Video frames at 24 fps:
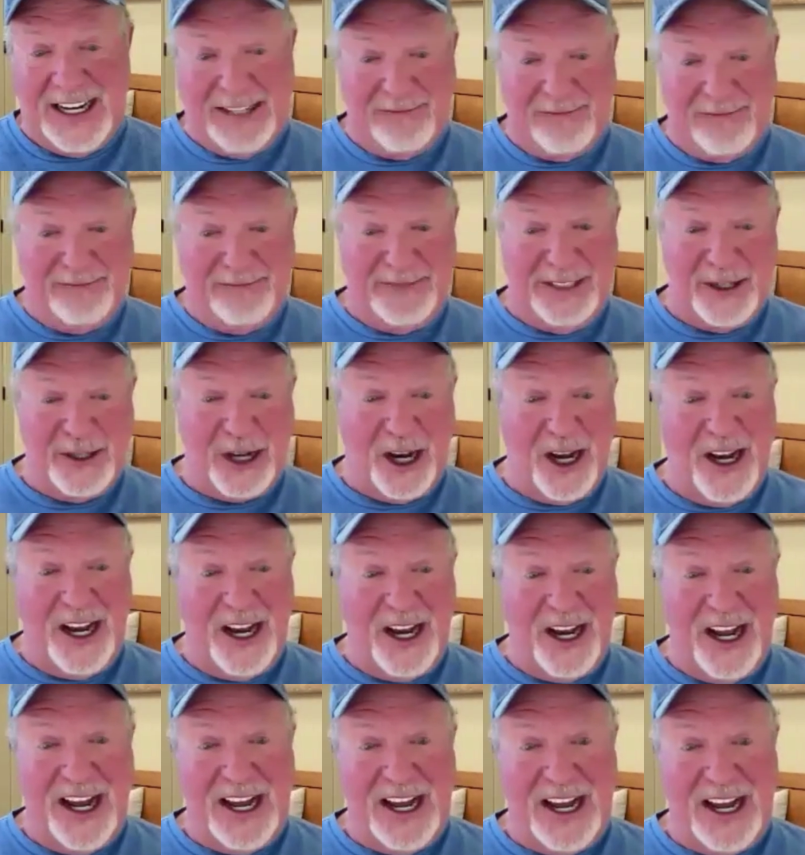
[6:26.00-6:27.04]
yeah not, there's a
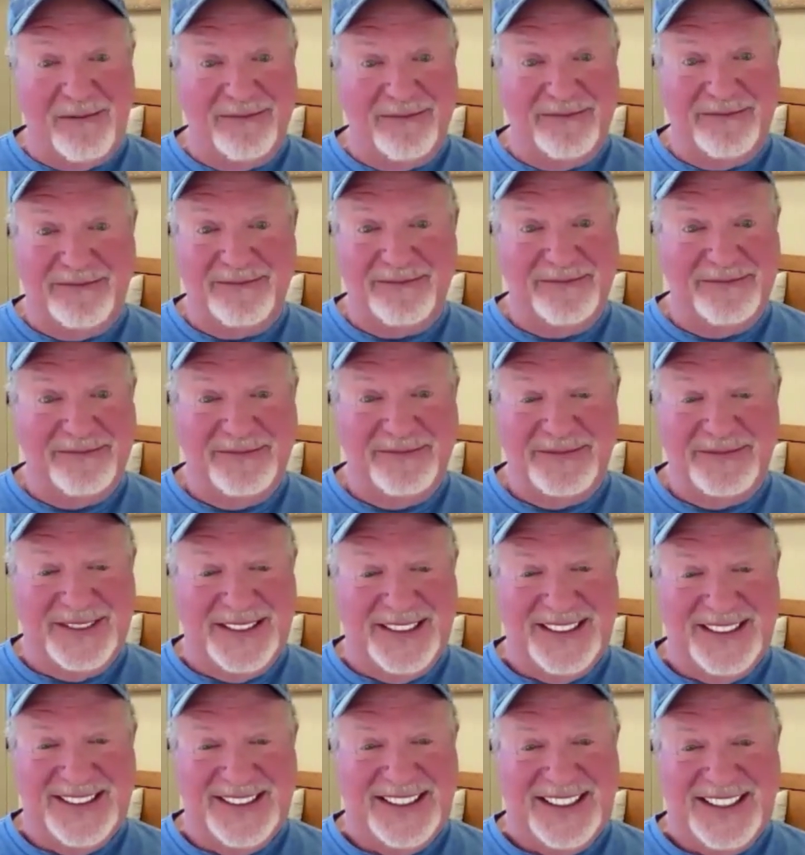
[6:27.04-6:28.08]
lot. This is not
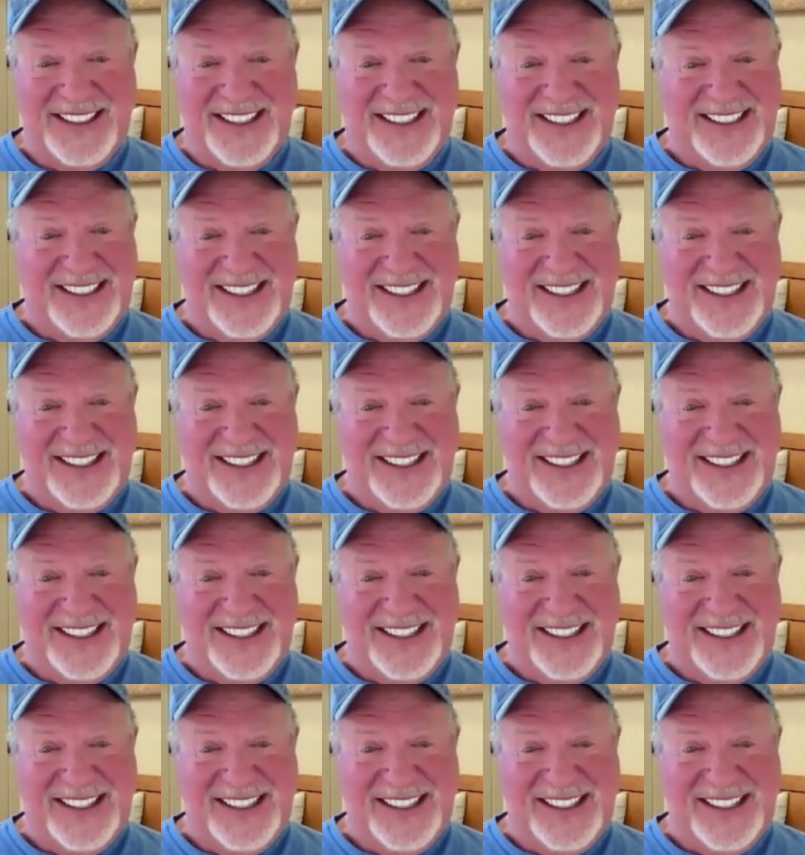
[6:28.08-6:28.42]
this is not